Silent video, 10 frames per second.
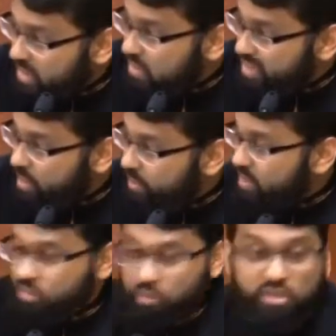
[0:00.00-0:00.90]
saying this now
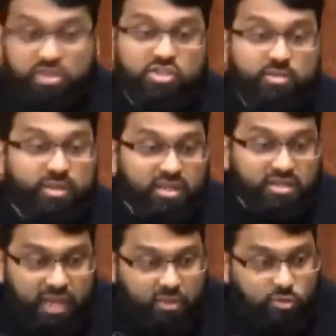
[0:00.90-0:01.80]
because our religion is being
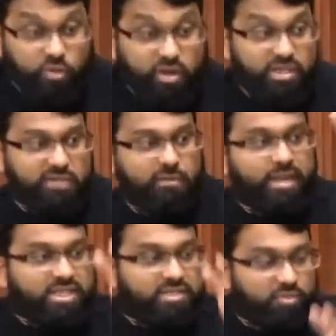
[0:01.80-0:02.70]
attacked. You guys have a
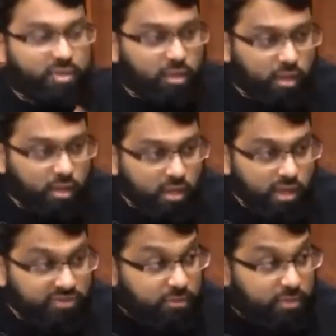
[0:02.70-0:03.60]
blasphemy law.
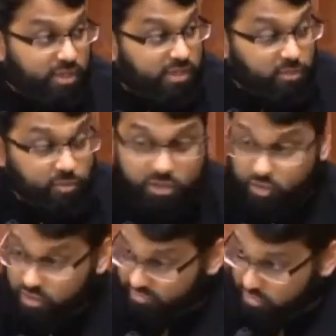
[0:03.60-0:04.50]
If somebody leaves a
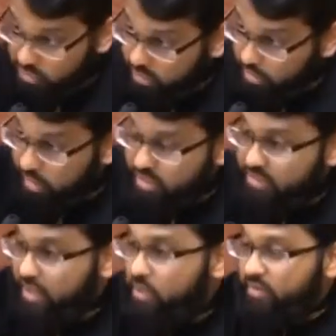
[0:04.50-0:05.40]
religion, you have to cut
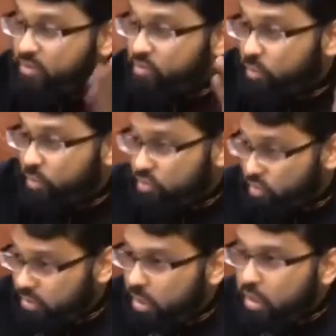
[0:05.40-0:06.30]
his head off. That's what we're
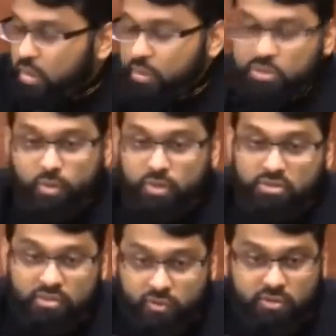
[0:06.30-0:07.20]
told. The
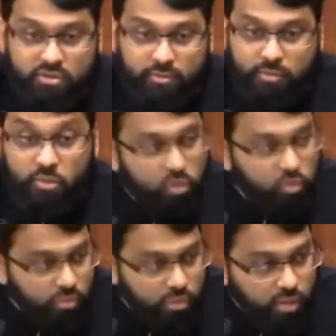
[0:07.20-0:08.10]
response is very simple.
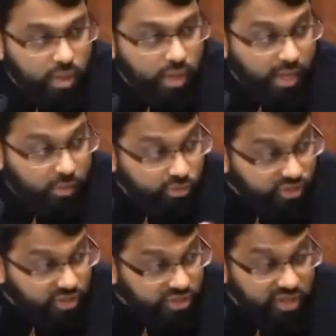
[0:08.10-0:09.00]
No. Our
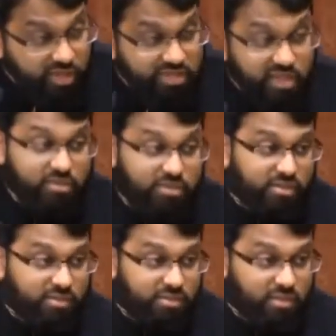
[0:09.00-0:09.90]
Sharia tells
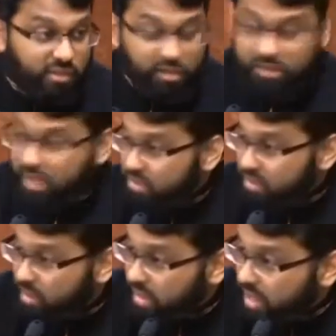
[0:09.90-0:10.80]
us
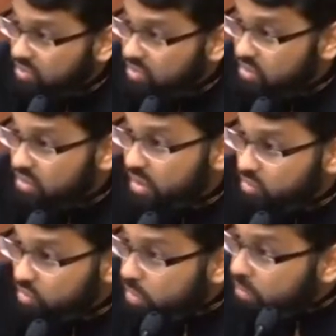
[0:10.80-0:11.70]
that in lands that are
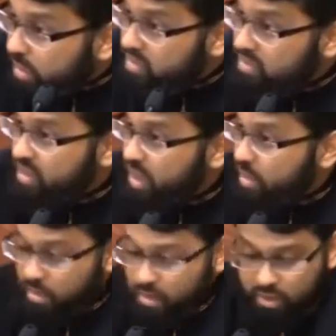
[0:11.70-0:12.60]
not ruled by
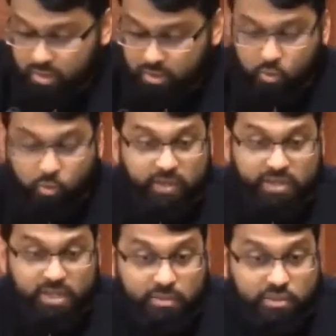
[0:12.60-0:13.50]
Islam,
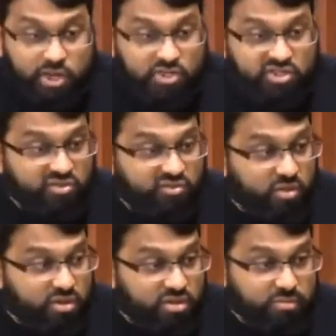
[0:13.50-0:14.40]
Ubaidullah ibn Jahsh
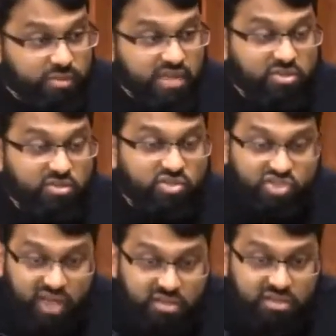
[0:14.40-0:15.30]
converted back to
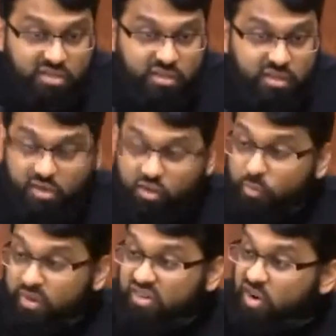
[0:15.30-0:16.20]
Christianity.
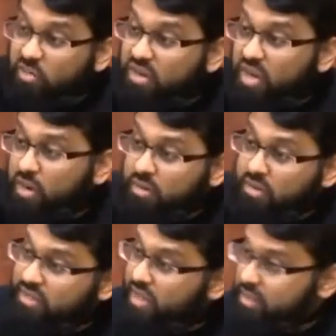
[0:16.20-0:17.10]
Nobody harmed a hair
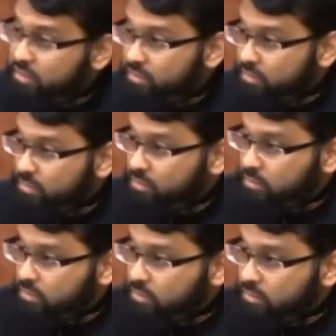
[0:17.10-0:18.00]
on his head.
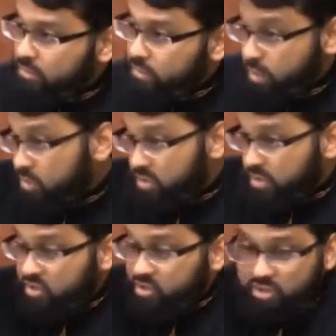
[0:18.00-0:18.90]
There's,
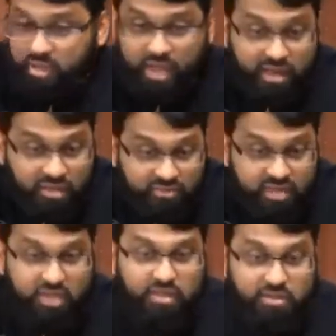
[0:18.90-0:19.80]
this is the land
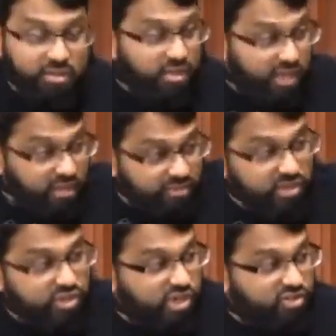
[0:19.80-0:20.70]
of Negus, the land of
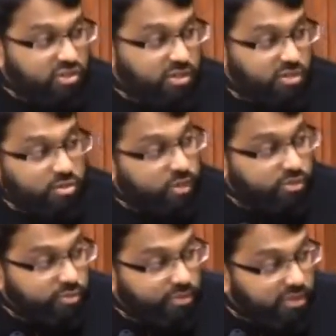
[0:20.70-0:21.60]
Najashi. Do
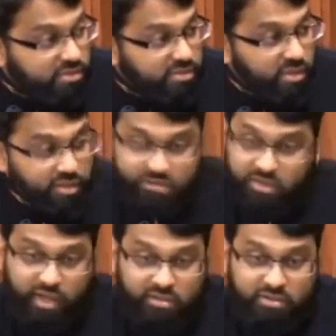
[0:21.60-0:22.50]
as you please.
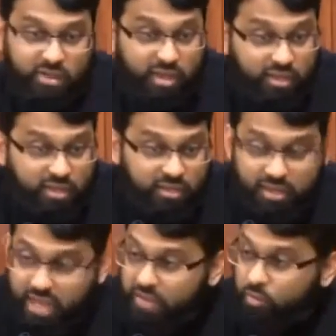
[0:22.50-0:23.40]
It's not uh, uh,
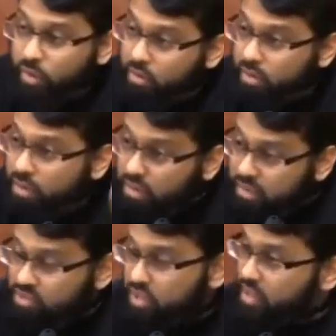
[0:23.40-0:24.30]
the land where
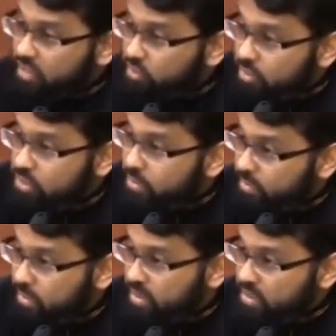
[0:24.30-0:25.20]
the Sharia is going to be
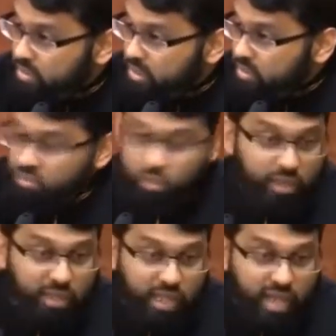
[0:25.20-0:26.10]
implemented.
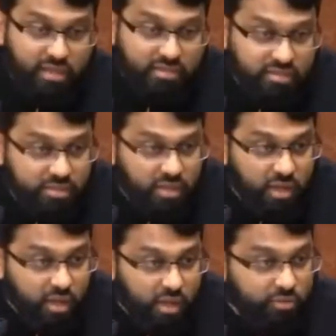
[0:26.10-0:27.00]
So in lands
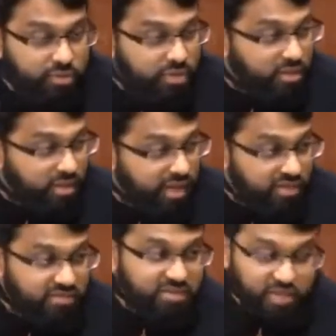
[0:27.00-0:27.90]
uh, other than the
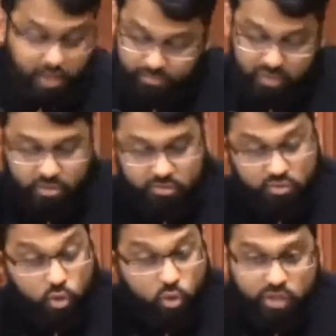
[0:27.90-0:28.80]
land of Islam,
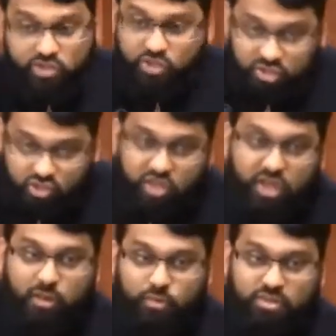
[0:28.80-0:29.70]
there's no question the
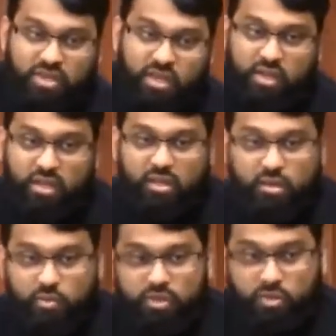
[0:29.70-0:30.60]
Sharia would say
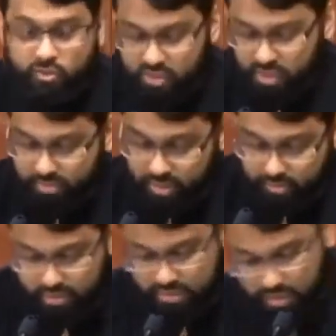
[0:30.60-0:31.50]
that we don't
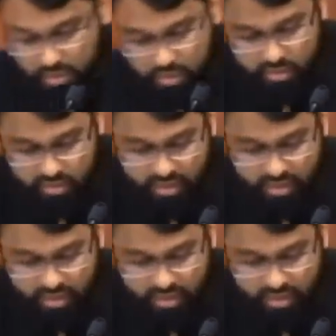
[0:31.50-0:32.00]
implement uh,